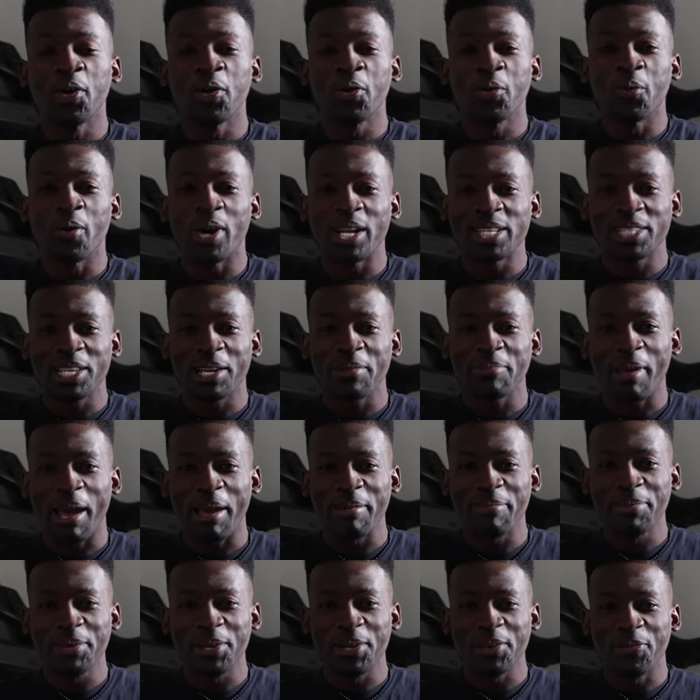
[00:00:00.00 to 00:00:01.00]
What's up,
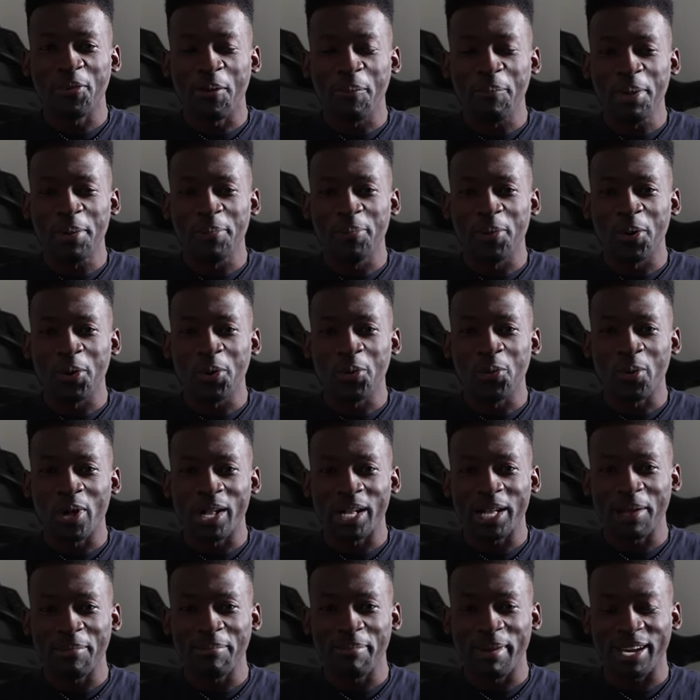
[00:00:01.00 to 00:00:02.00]
my beautiful people?
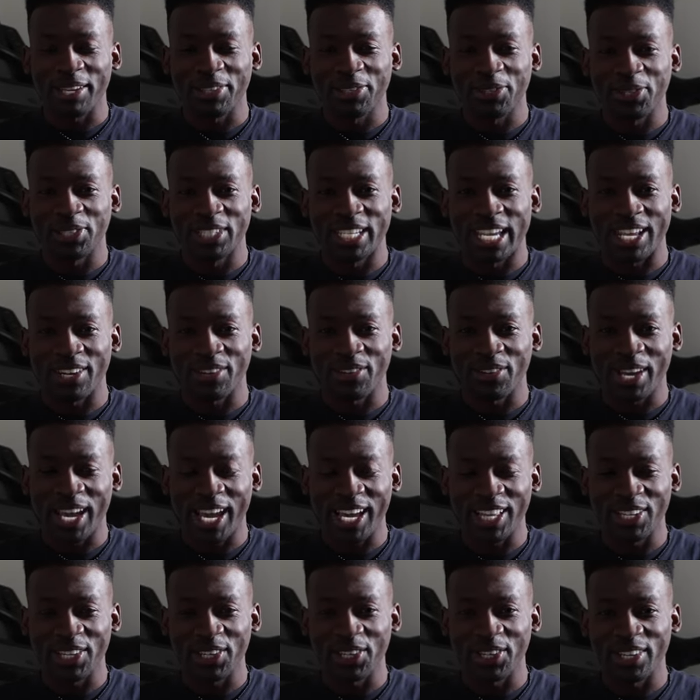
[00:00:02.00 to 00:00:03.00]
Welcome back to the channel.
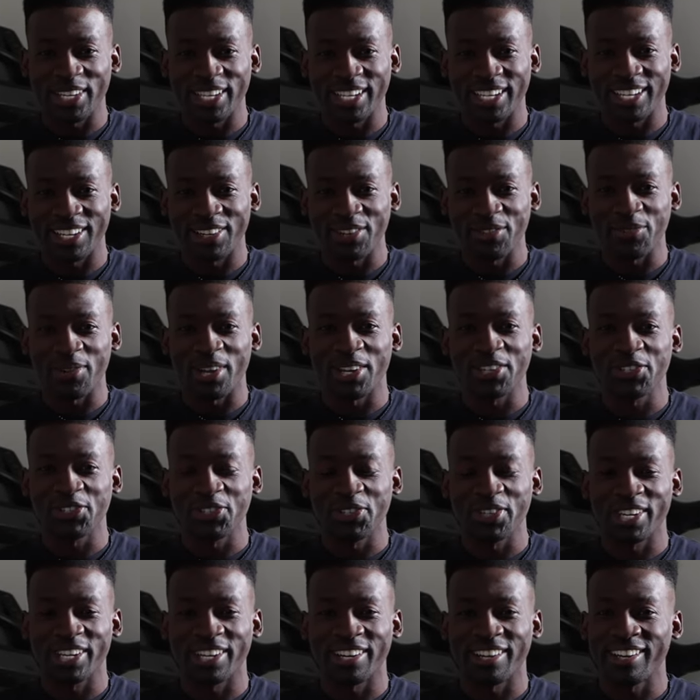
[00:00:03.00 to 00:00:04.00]
Hella Good here, run
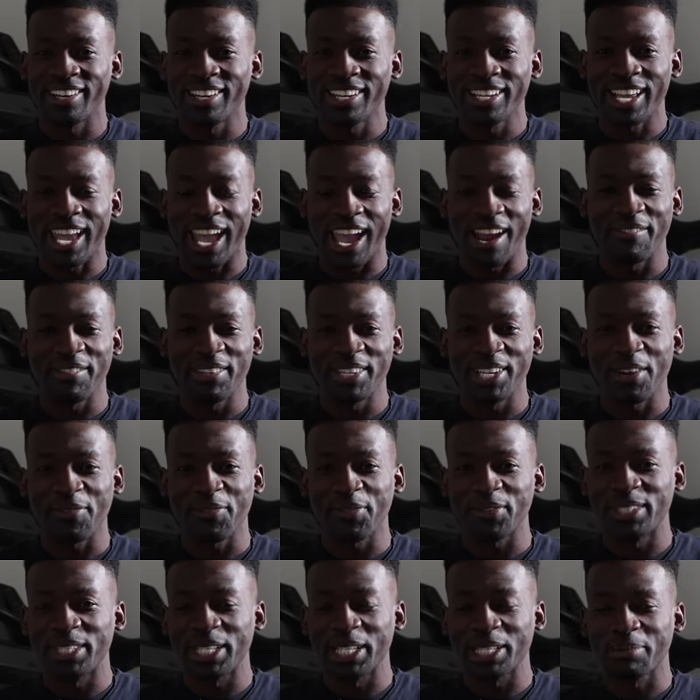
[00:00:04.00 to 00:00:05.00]
streaker, every day
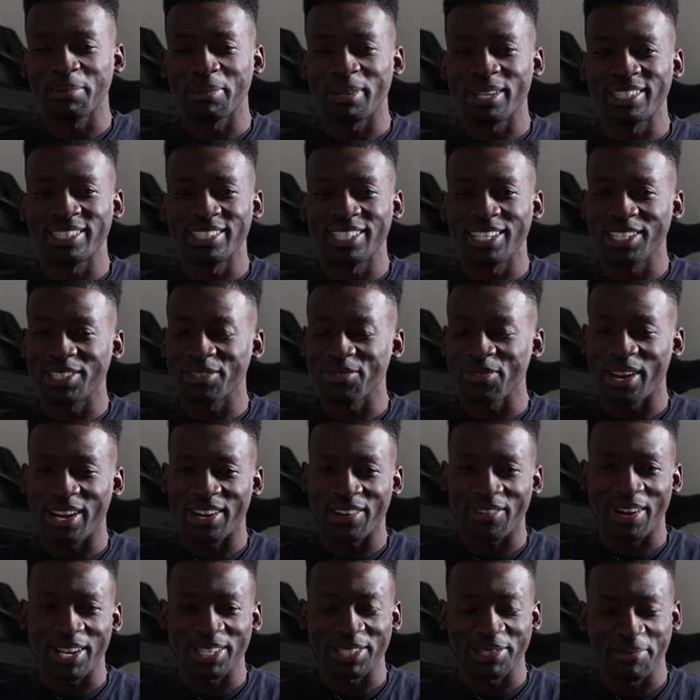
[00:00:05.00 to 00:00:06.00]
for 6+ years, ran
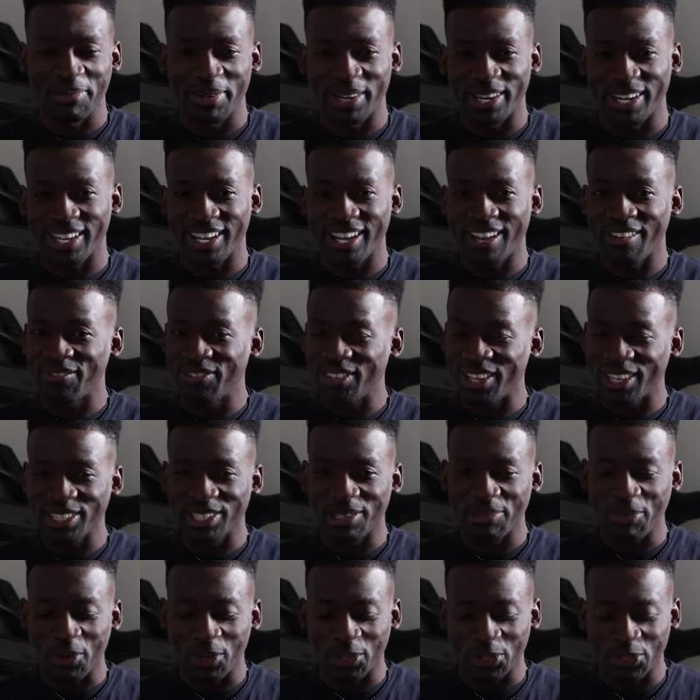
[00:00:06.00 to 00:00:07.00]
across America, I've done
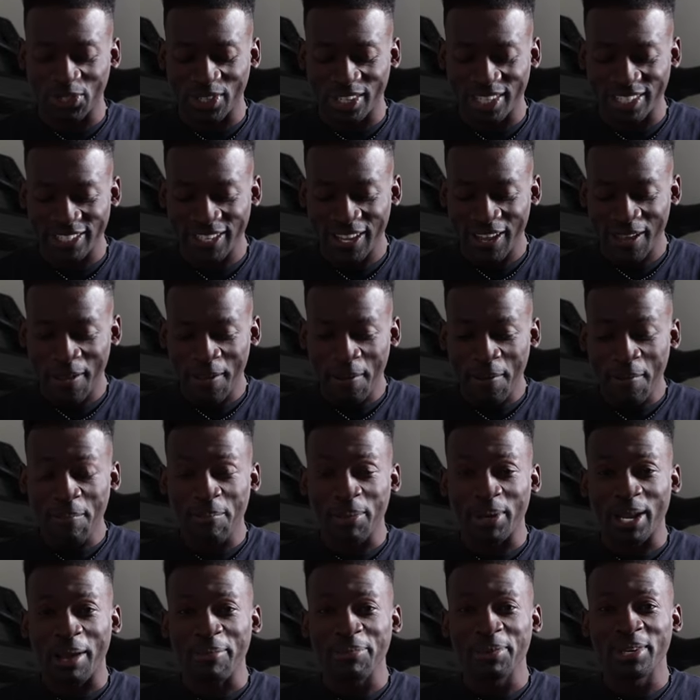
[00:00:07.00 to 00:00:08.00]
some ultras.
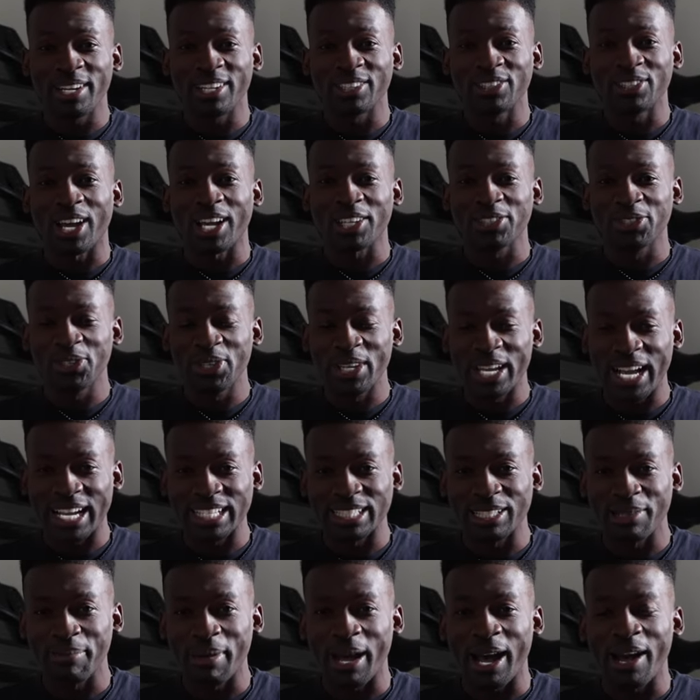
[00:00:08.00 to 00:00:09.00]
But I'm here to talk to you
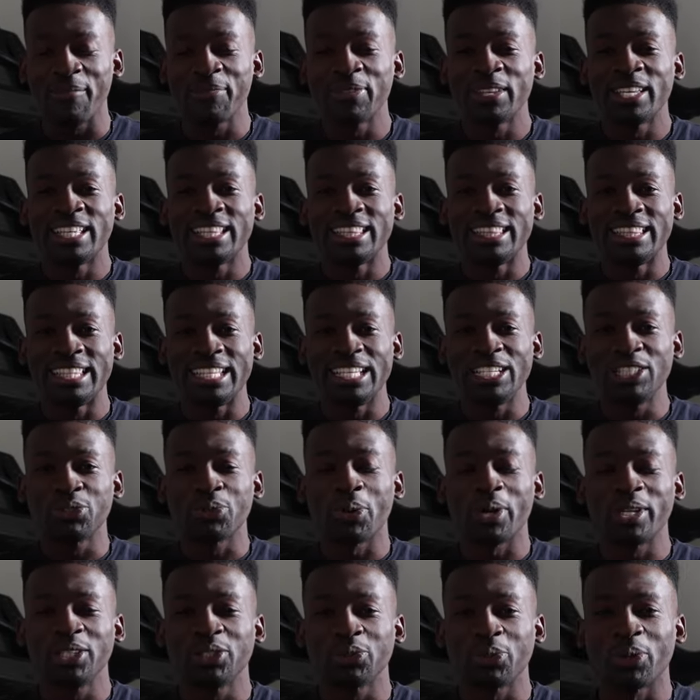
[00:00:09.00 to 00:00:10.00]
guys about the
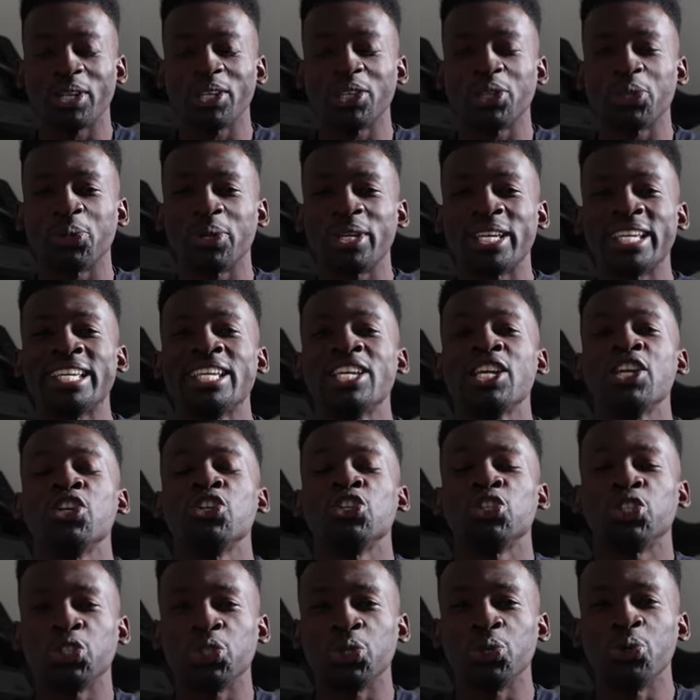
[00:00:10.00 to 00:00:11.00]
2023
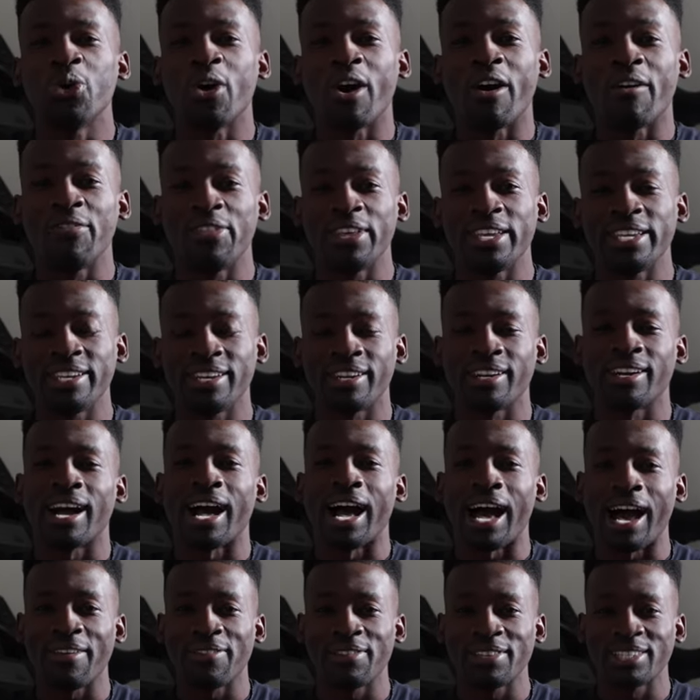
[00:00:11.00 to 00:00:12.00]
shoe of the year.
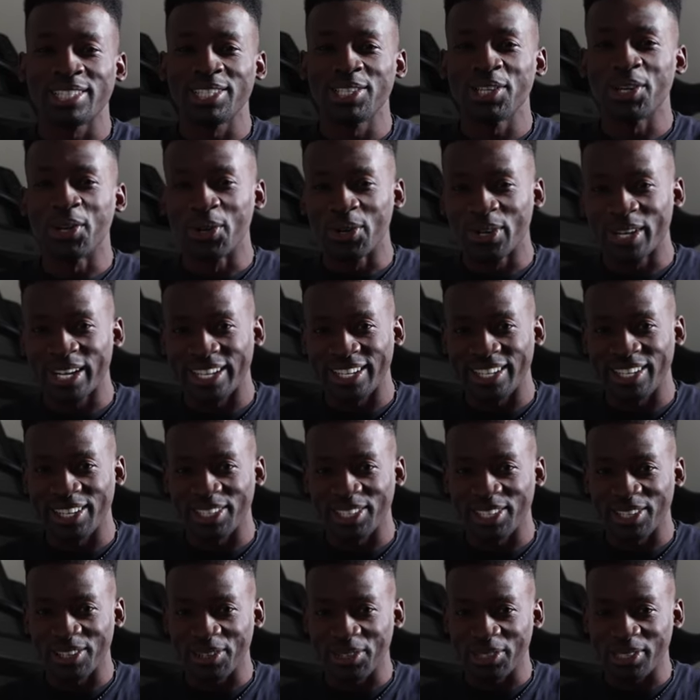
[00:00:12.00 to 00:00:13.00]
Obviously, Hoka
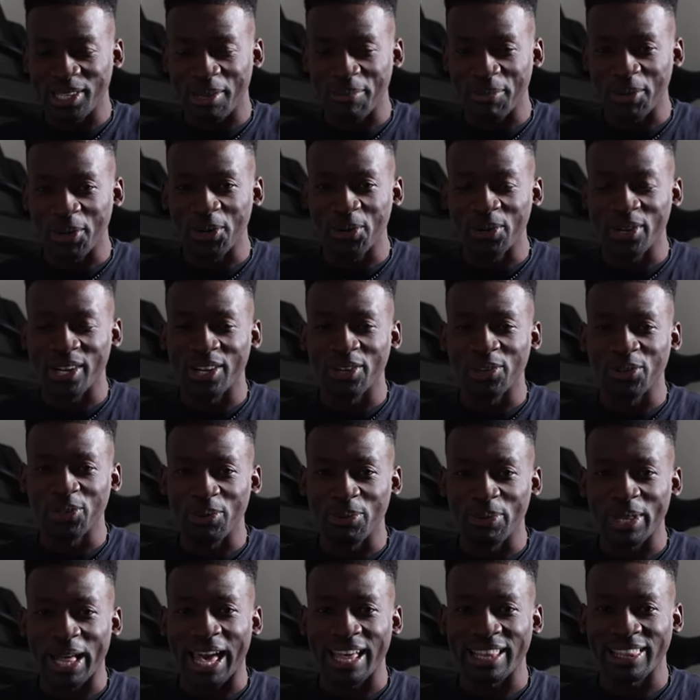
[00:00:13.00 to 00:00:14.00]
edition, because I'm a Hoka
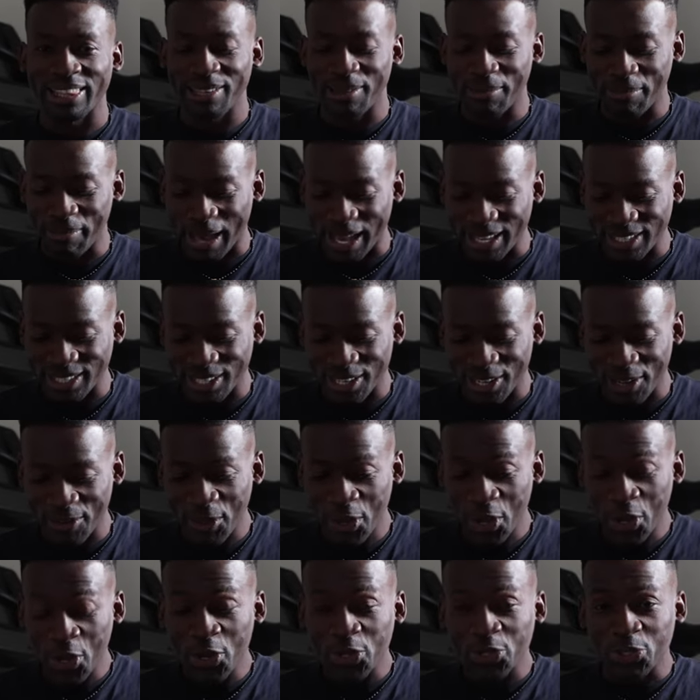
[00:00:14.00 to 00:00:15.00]
Global Athlete Ambassador.
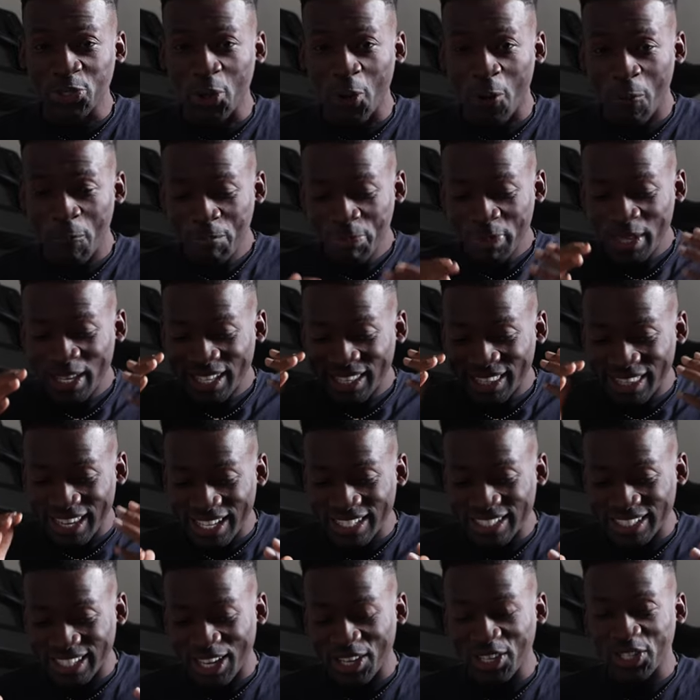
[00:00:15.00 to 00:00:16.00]
So
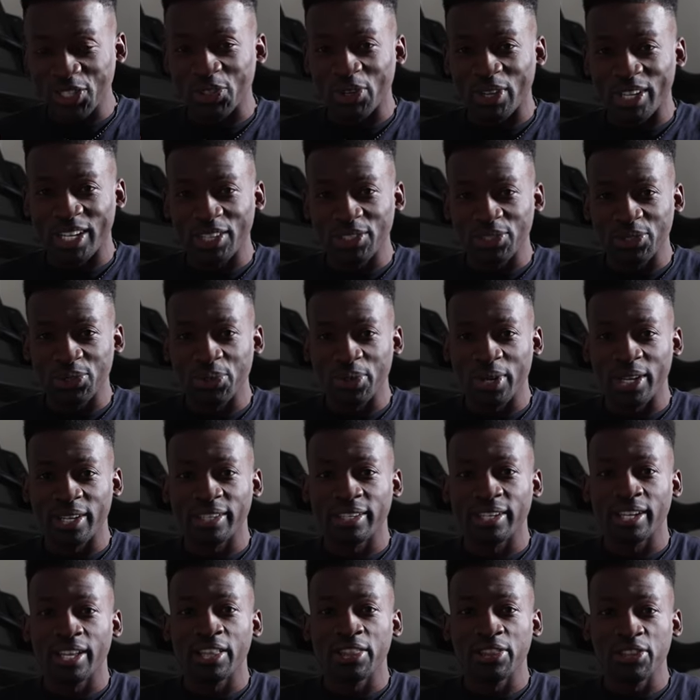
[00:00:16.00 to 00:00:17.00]
let's get straight into it.